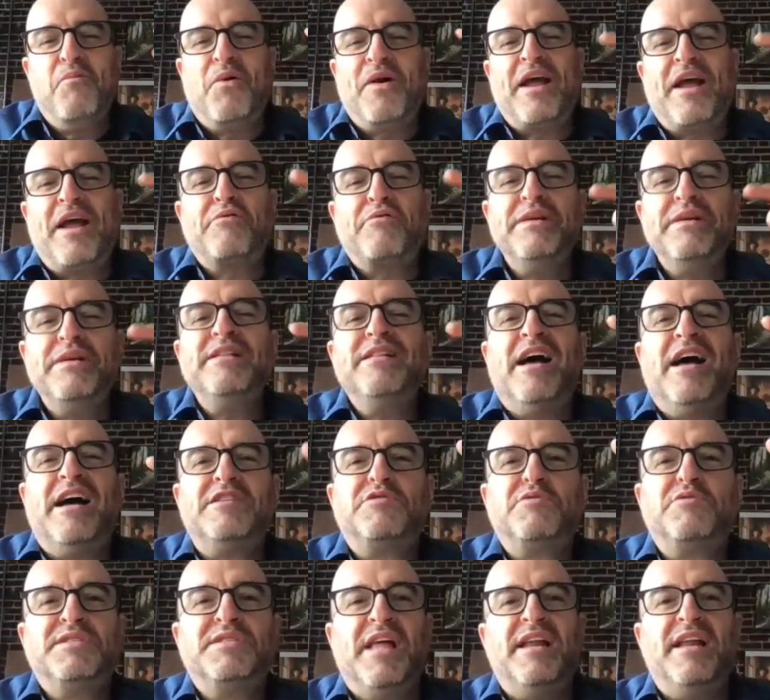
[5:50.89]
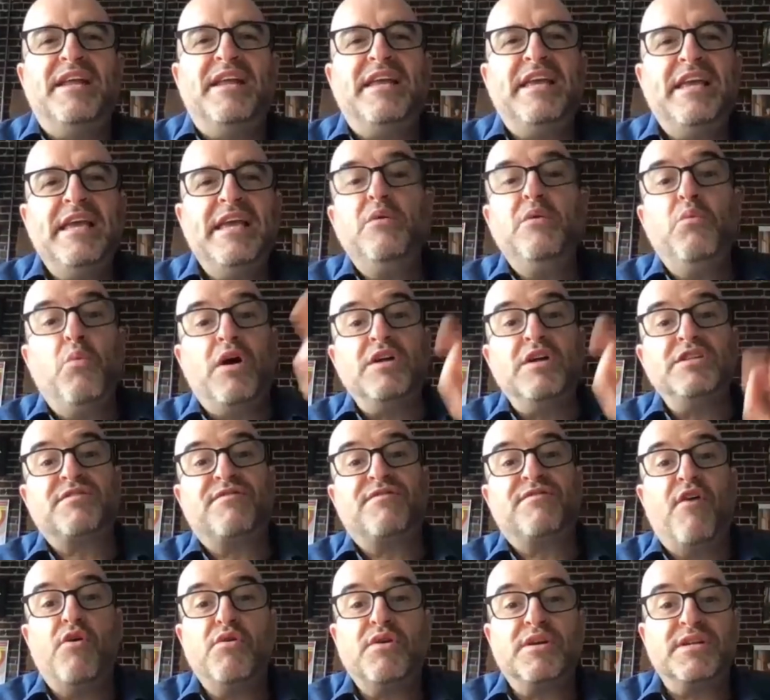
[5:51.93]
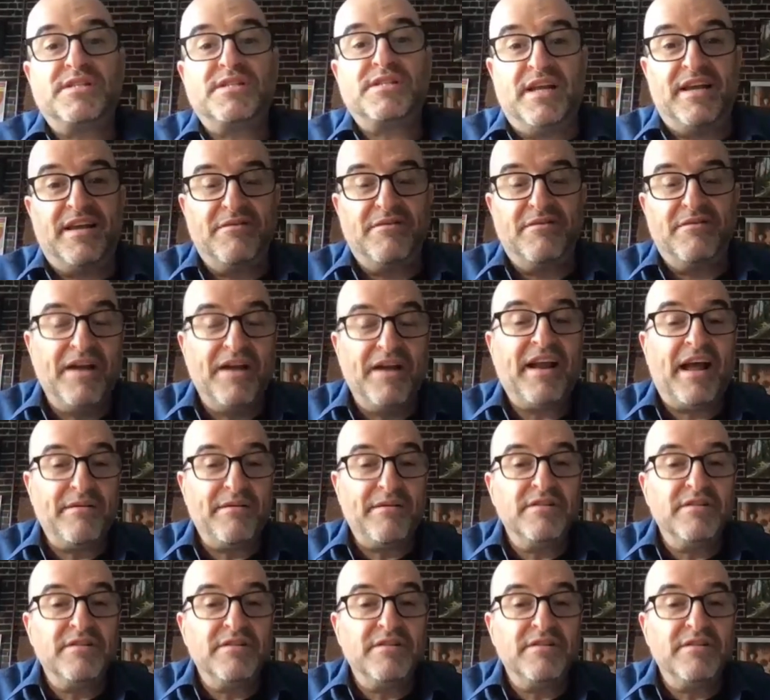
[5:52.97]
What I realized was that he was focusing, right?